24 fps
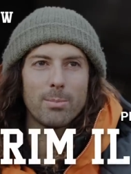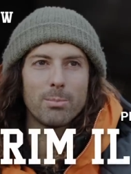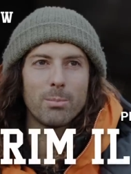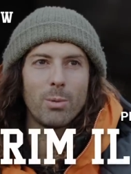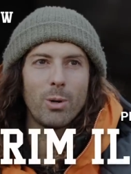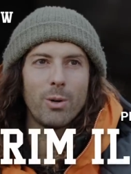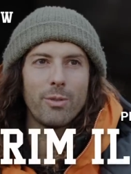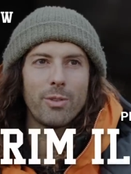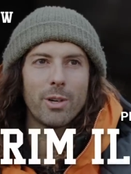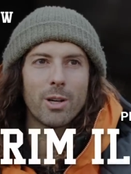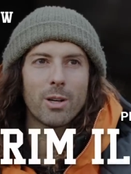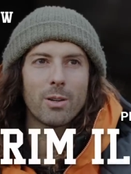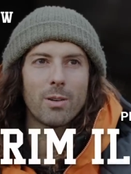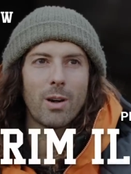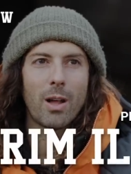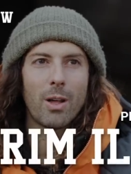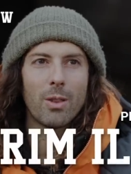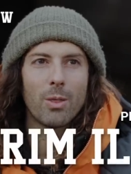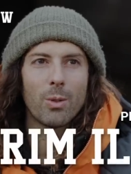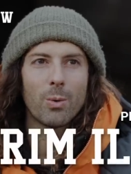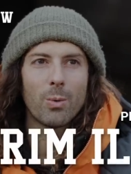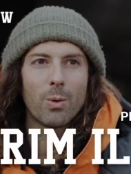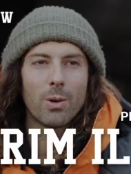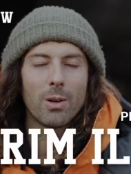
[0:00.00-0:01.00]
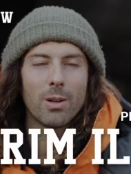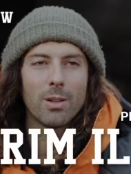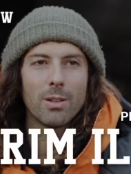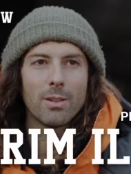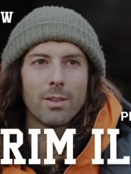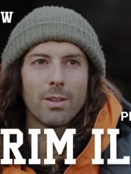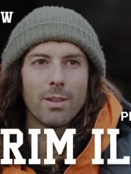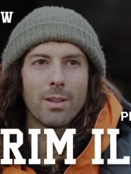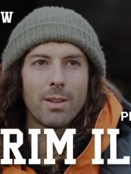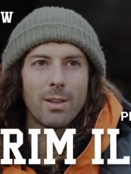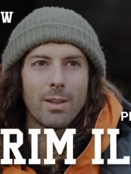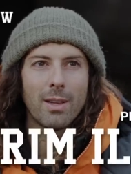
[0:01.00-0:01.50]
up moving around the
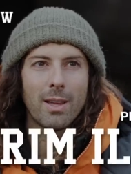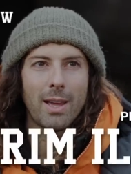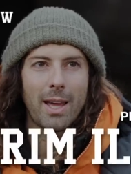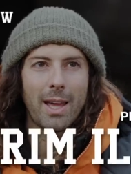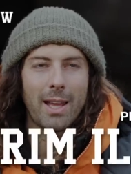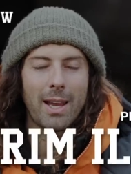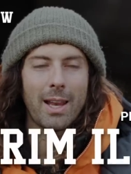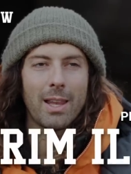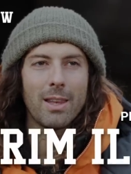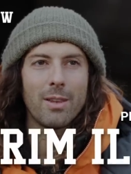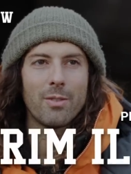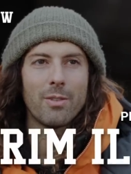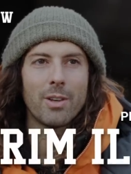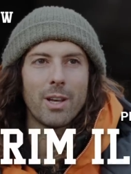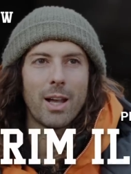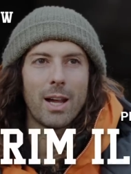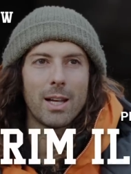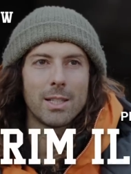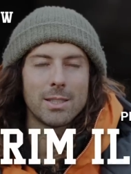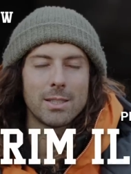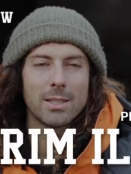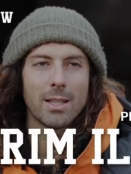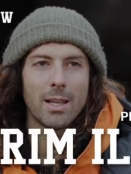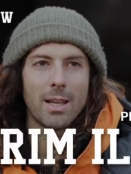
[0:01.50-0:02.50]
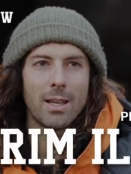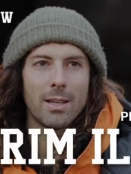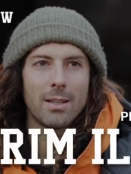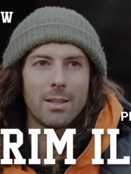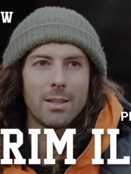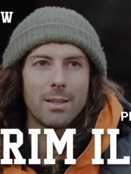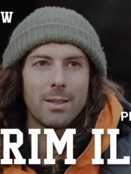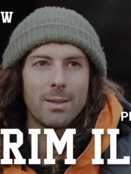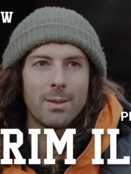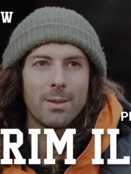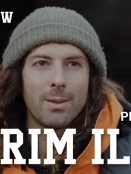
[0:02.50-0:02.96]
world and I live in Iceland.